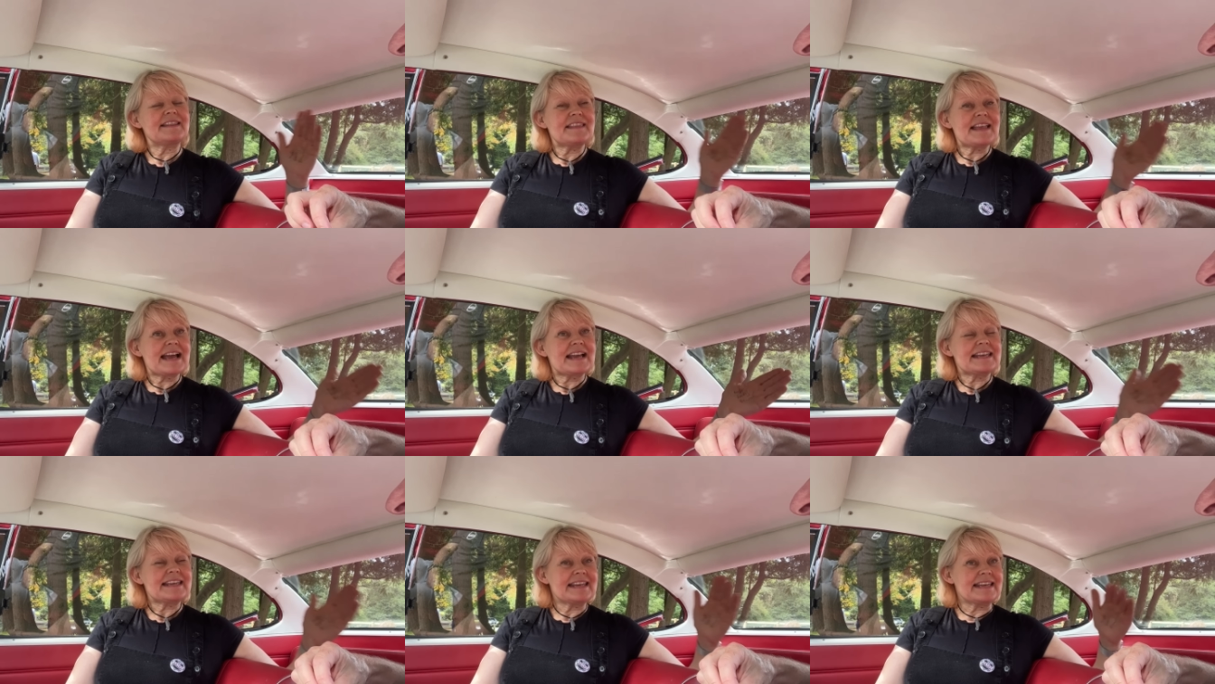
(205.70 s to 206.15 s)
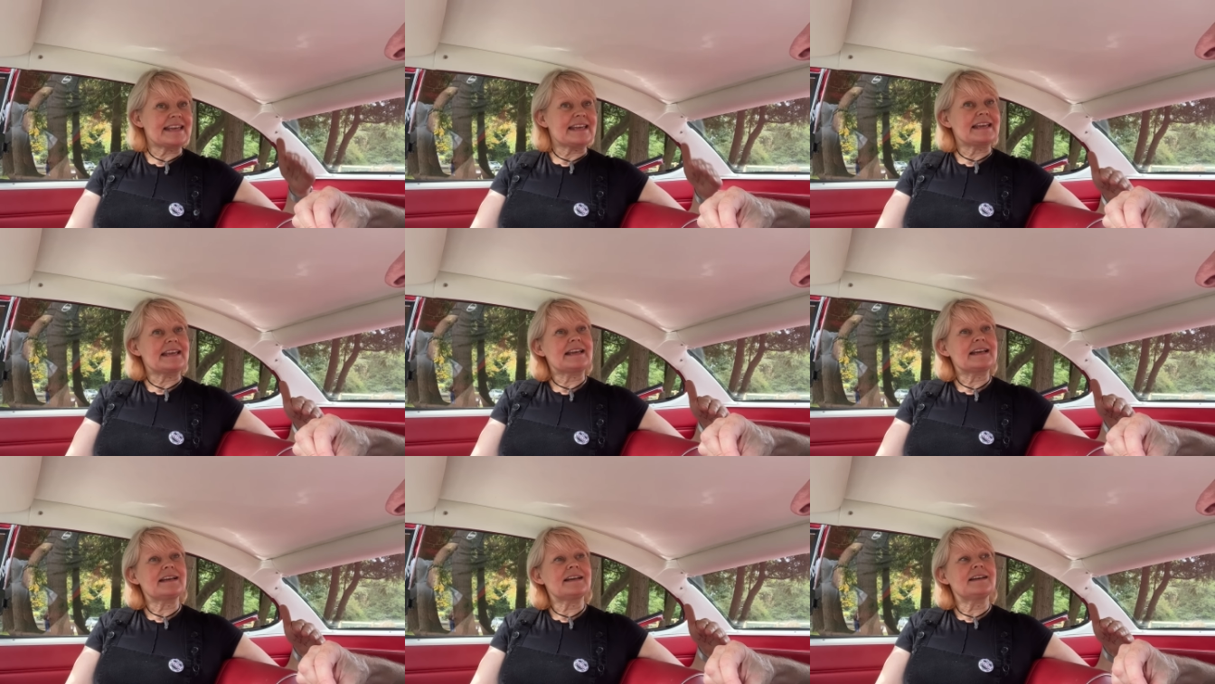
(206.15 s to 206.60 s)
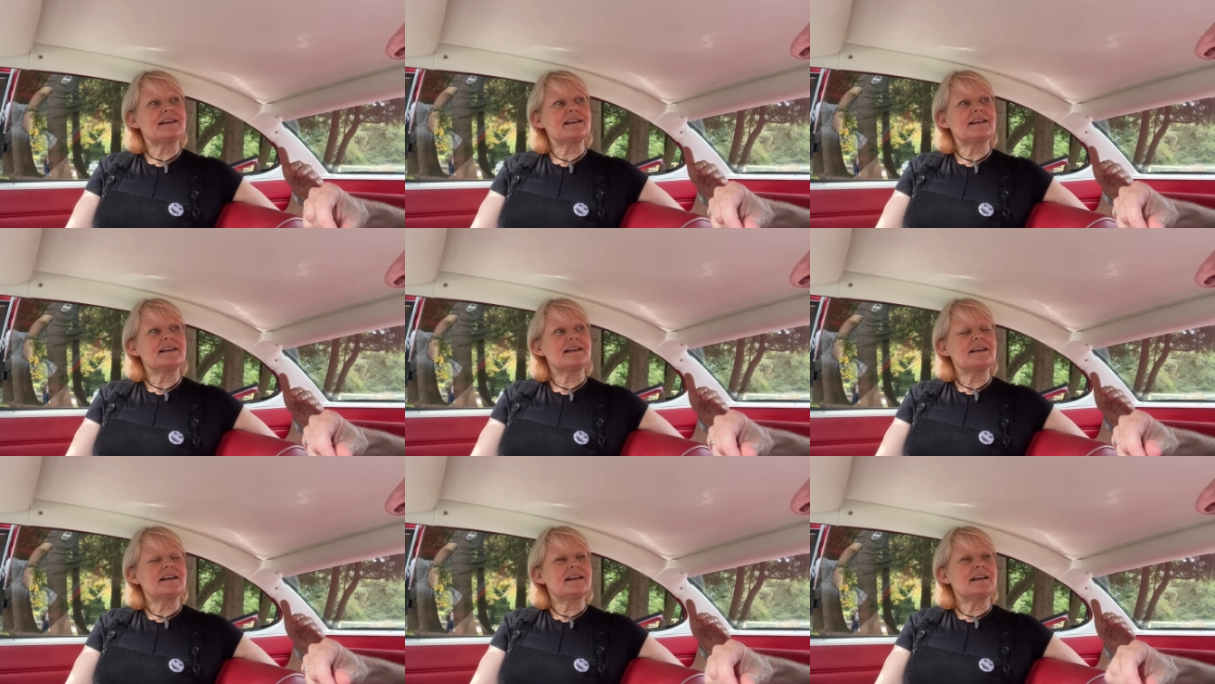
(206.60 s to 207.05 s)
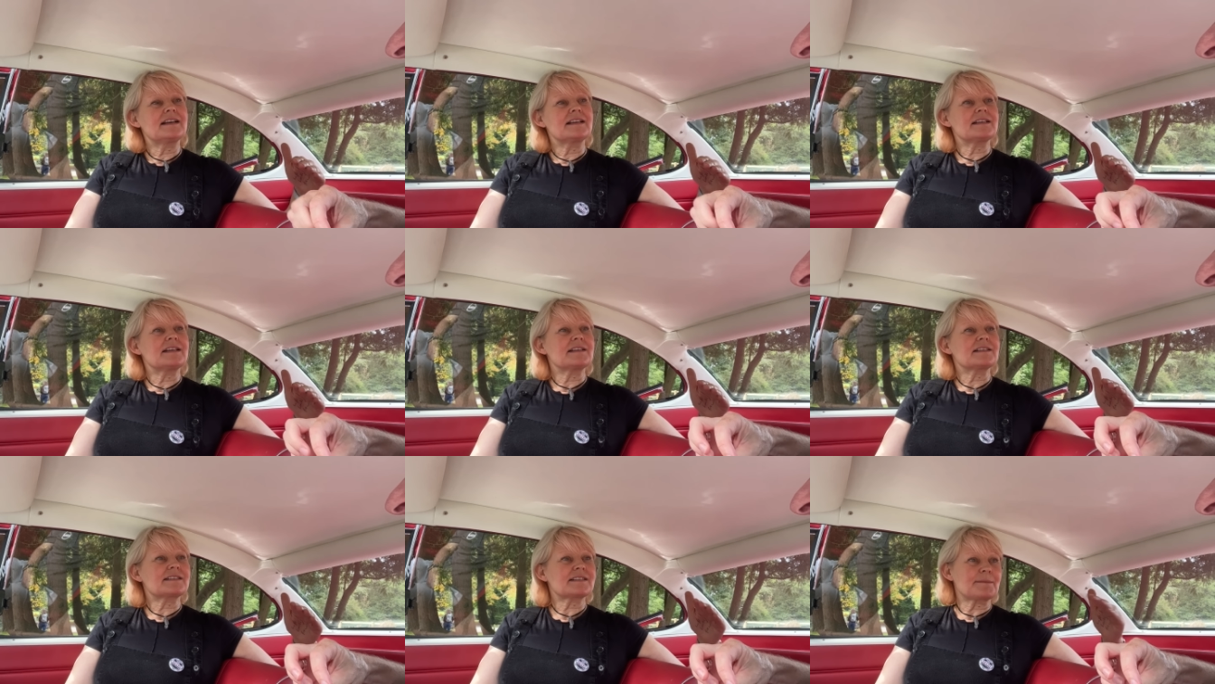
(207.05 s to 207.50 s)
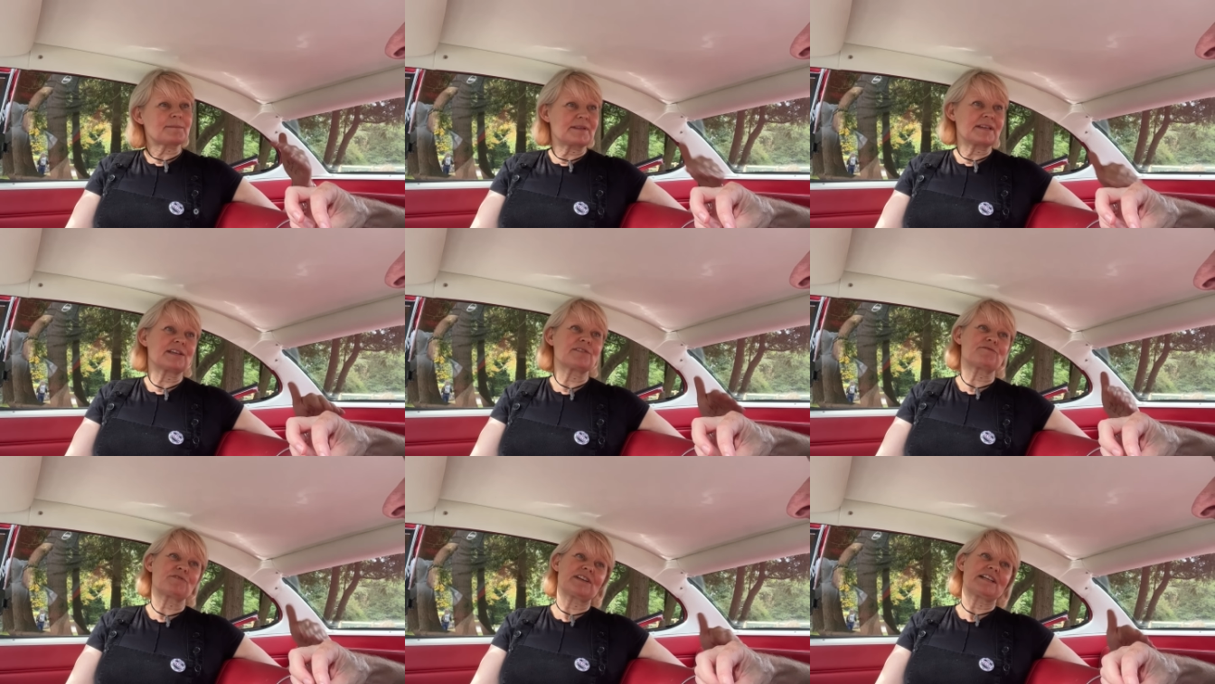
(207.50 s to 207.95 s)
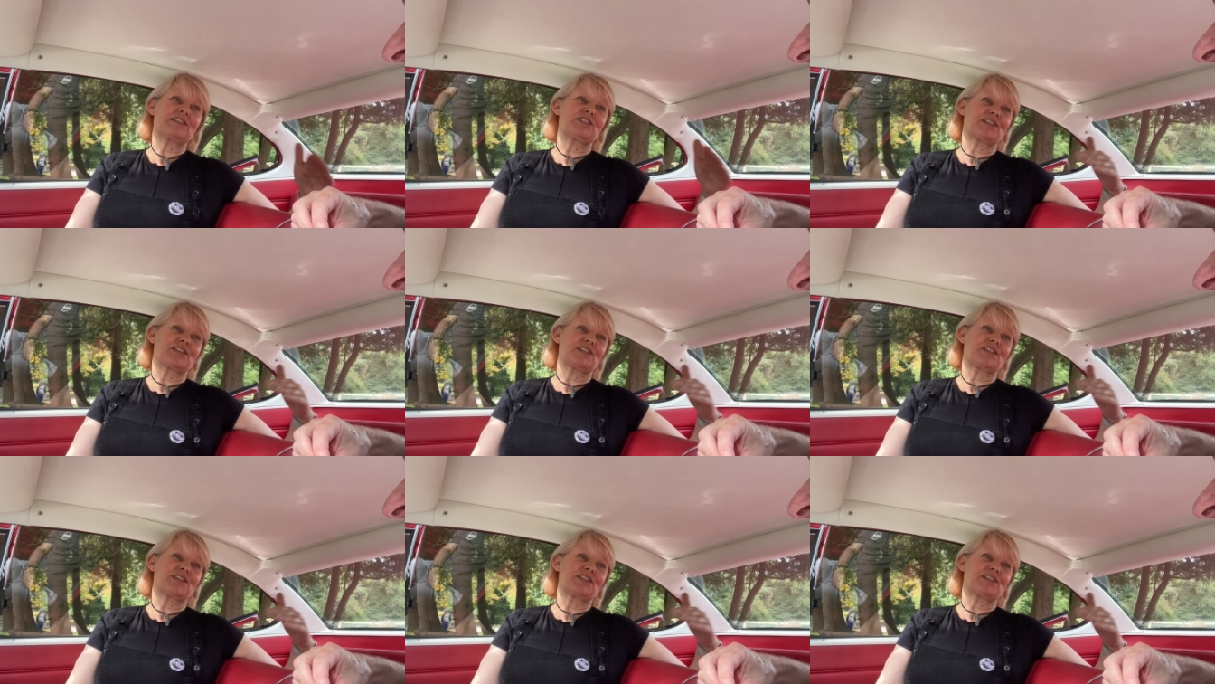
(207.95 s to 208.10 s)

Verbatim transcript: that year, something had really